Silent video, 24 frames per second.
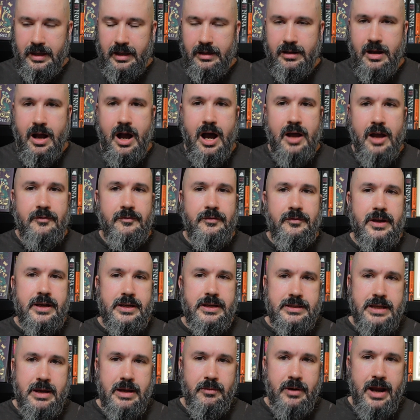
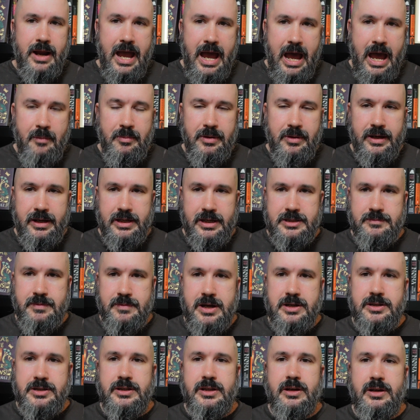conflicts that were happening,
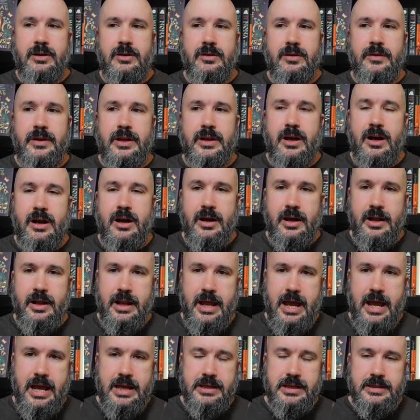especially early
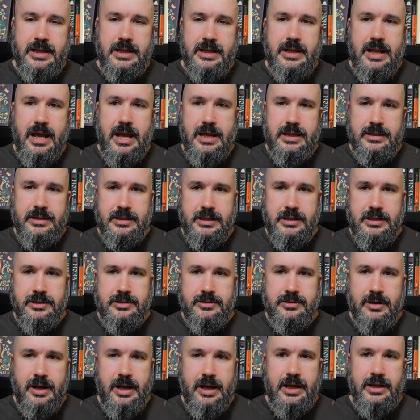on as Inez is
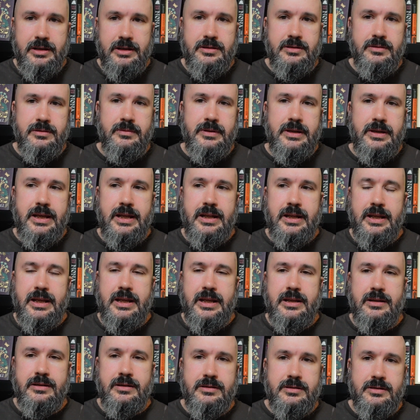trying to get
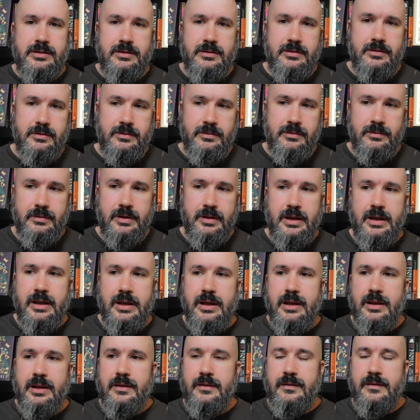into
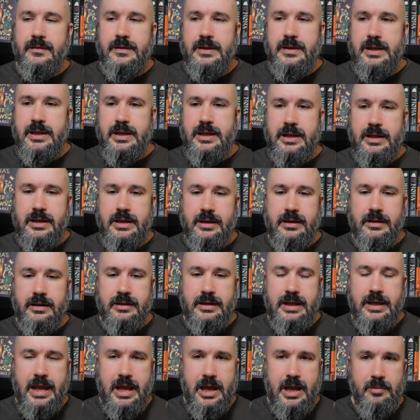the
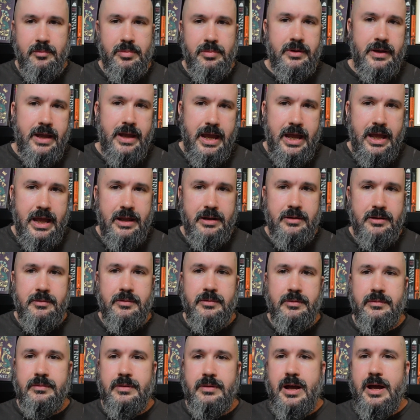camp
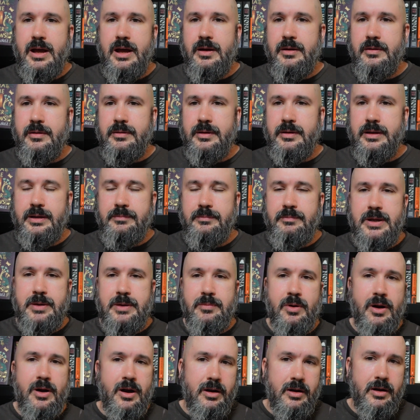and
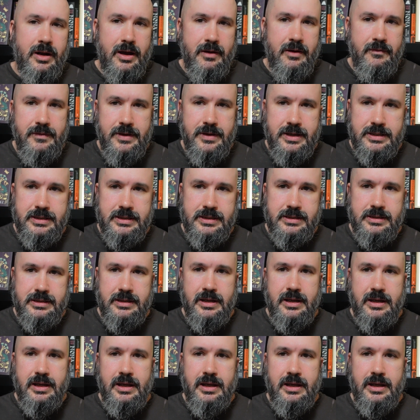be part of this